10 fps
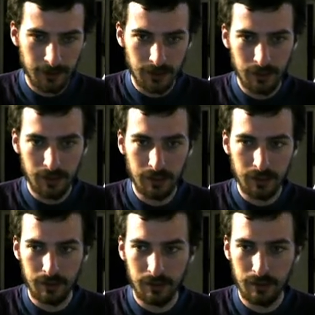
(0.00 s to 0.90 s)

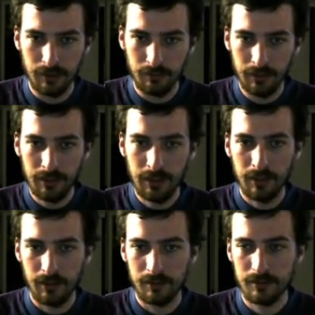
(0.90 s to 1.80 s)
And yeah,
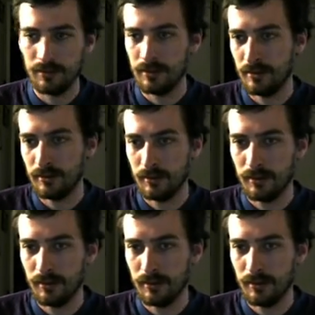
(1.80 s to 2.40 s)
so